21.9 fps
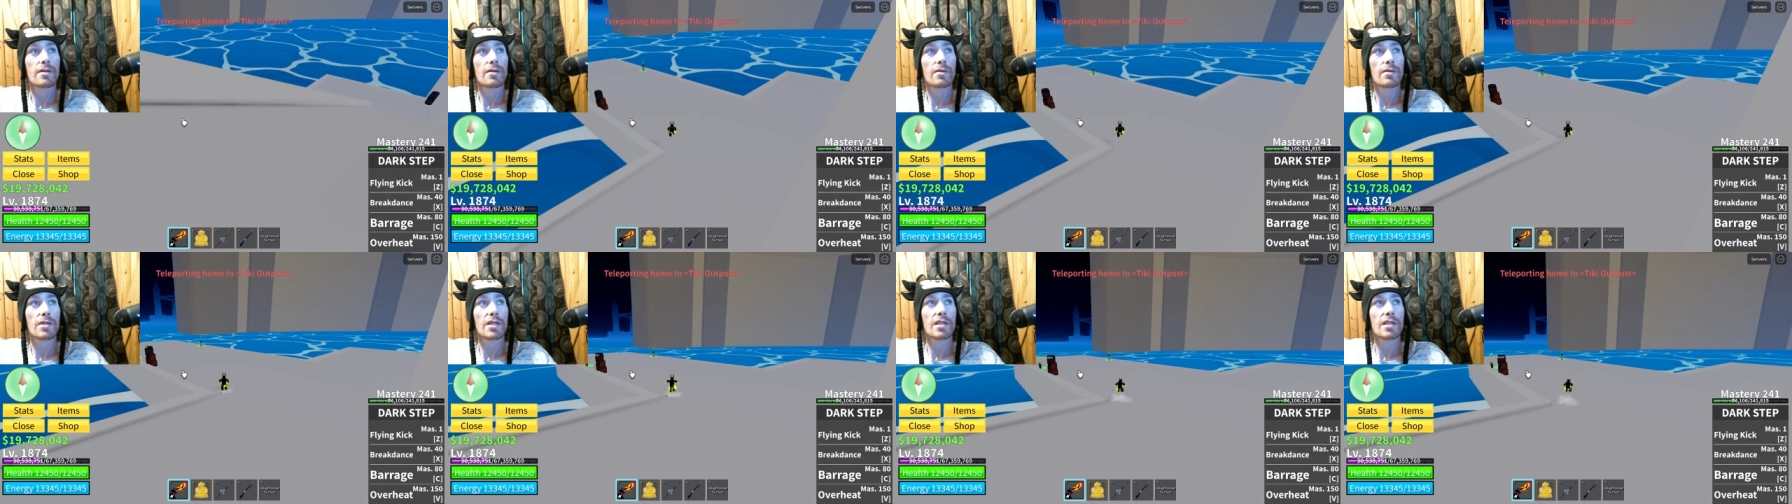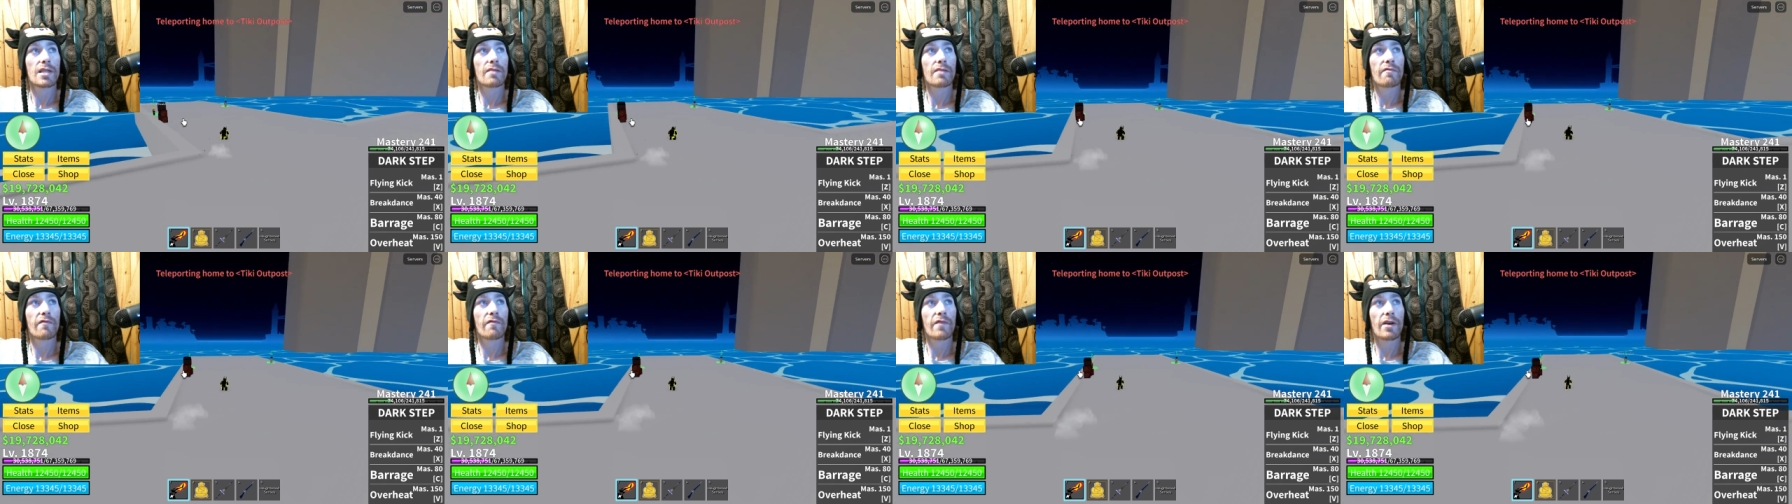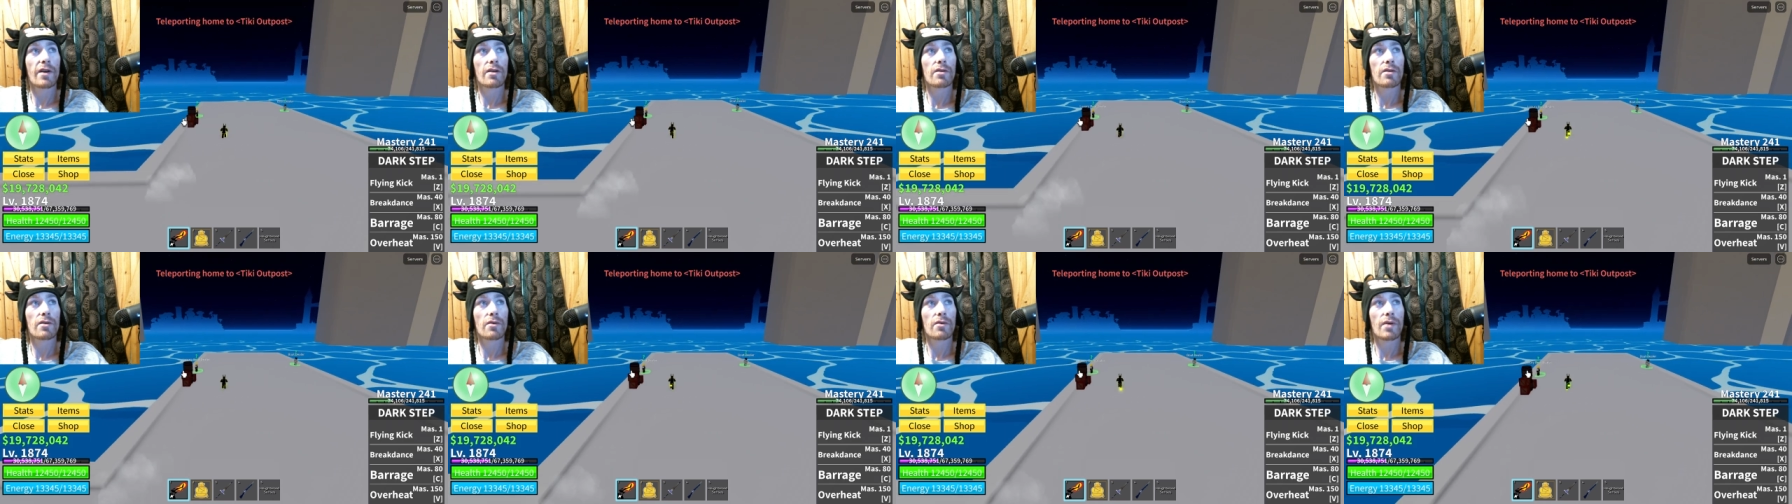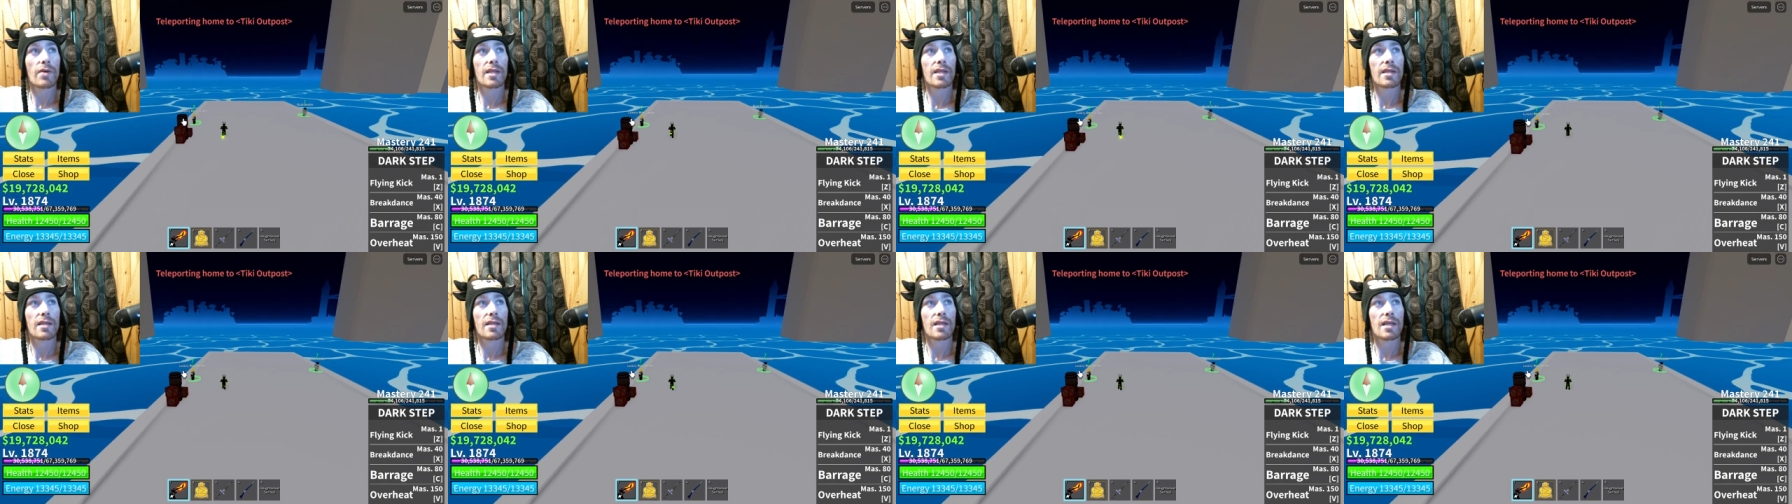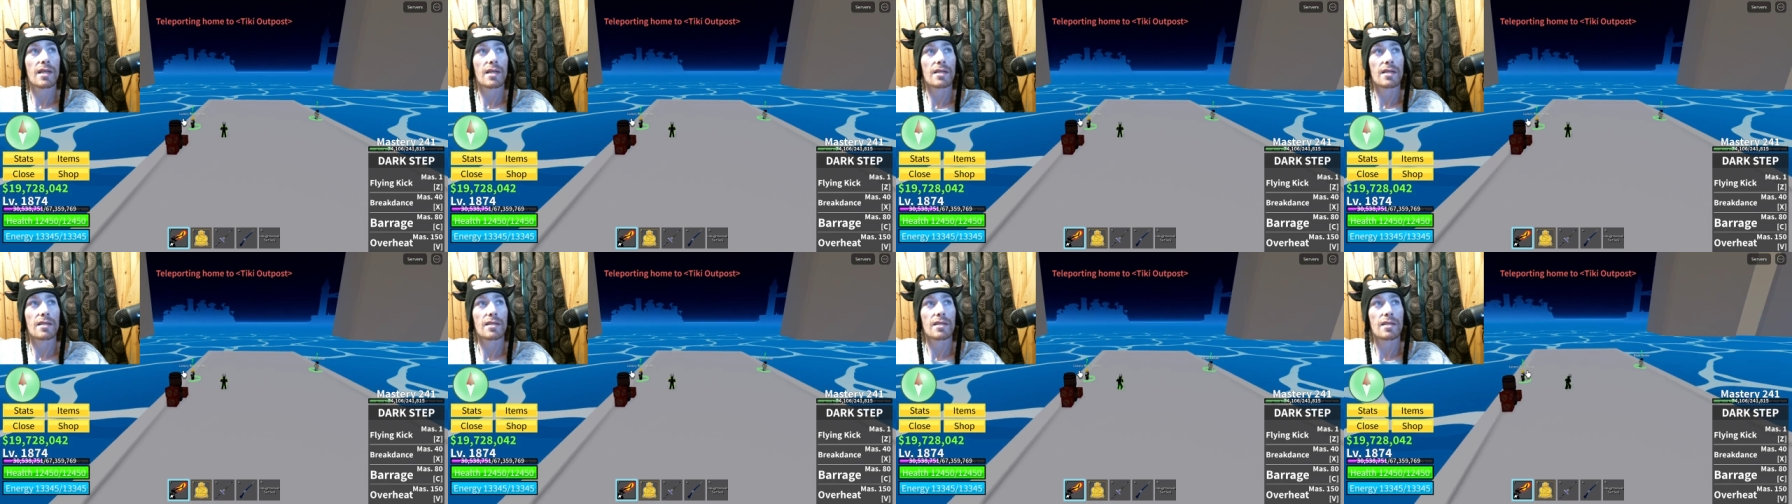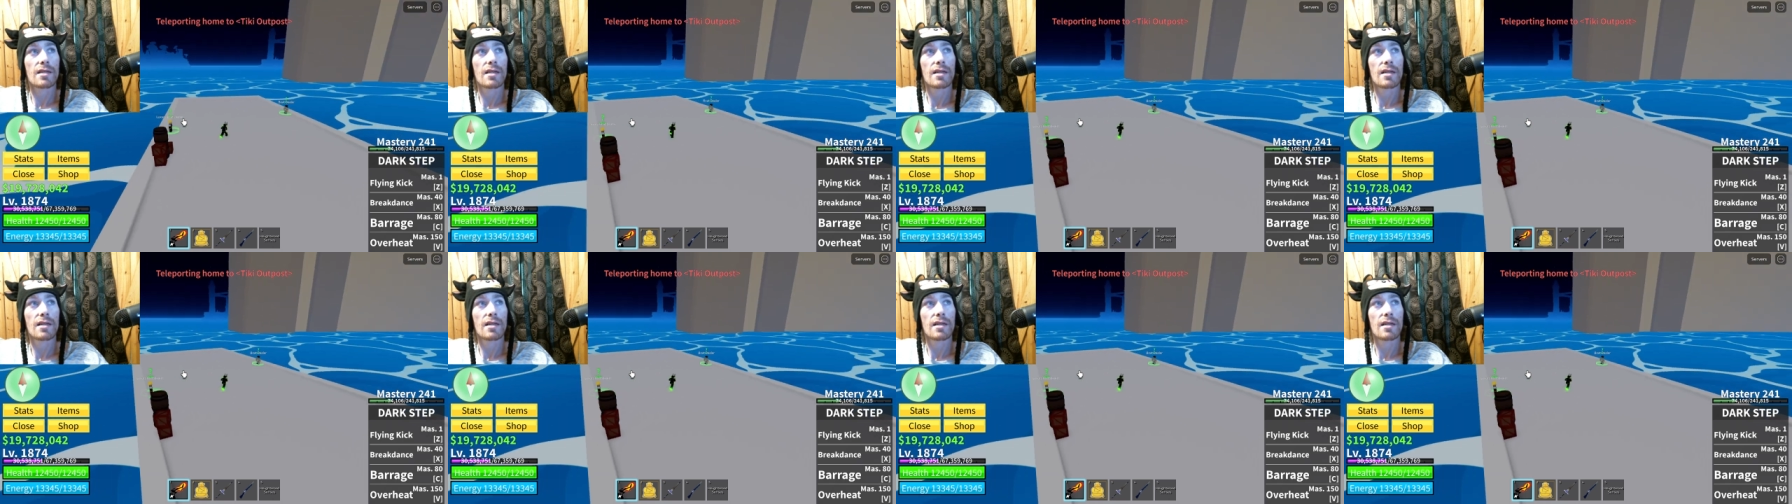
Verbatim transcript: which is even further away than this.